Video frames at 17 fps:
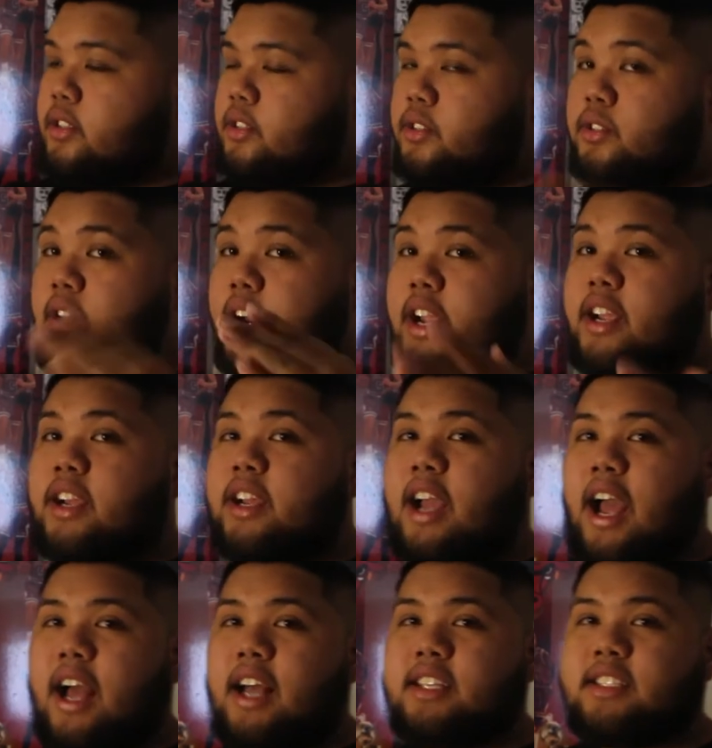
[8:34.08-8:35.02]
Drake
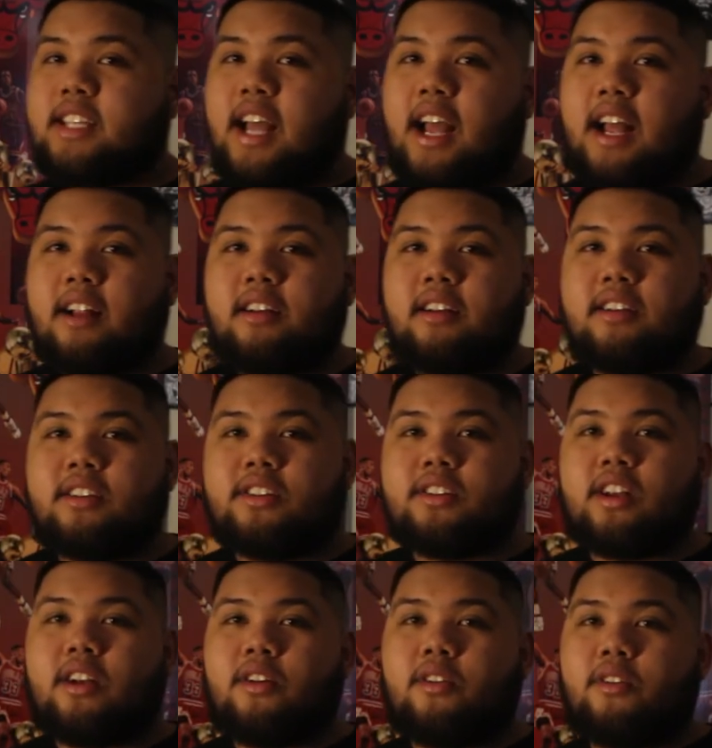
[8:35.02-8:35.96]
has that
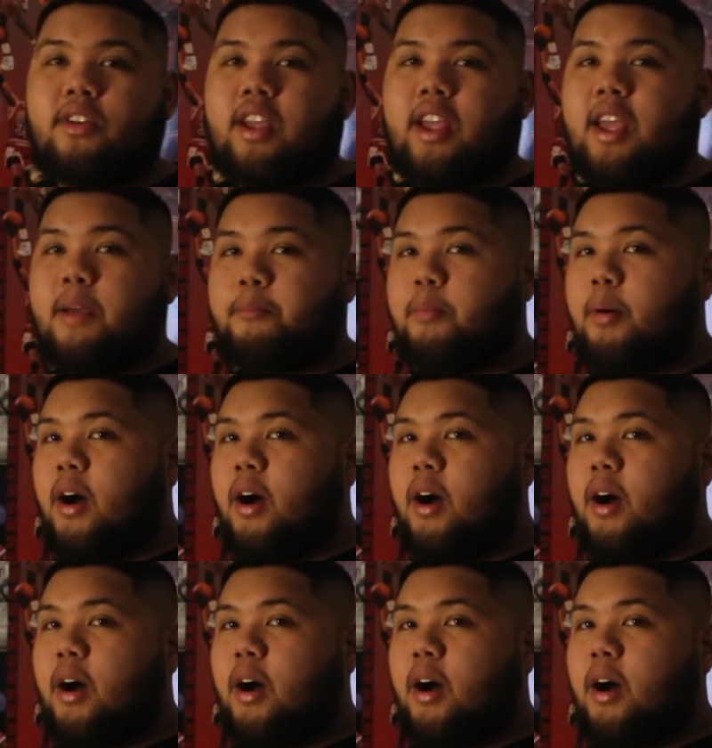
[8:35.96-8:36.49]
hip